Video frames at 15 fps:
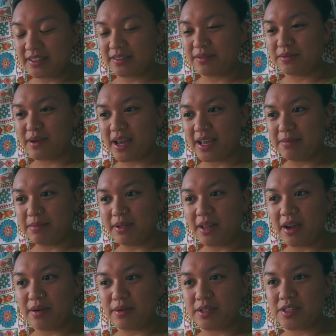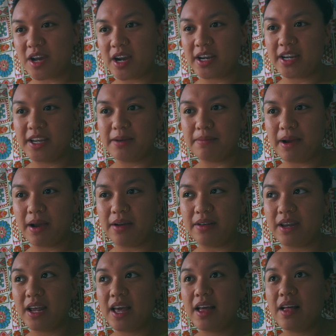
when Pilar was talking about